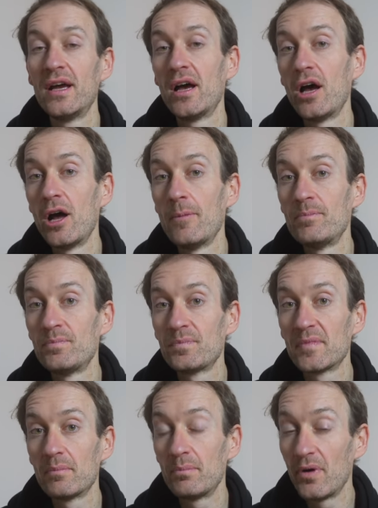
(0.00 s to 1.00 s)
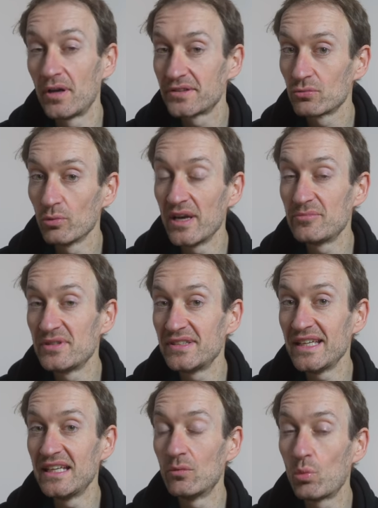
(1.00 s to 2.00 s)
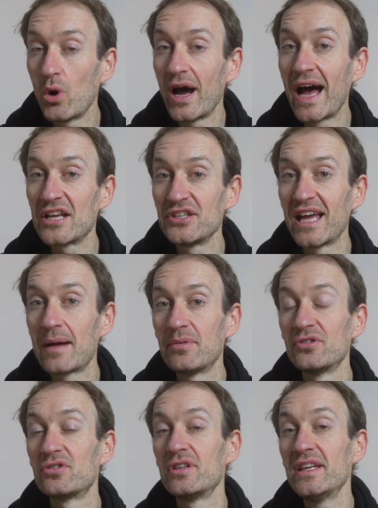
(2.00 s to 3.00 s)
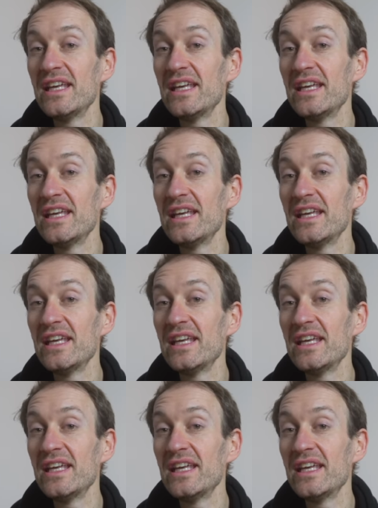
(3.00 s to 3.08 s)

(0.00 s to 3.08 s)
but remains to be seen what actually happens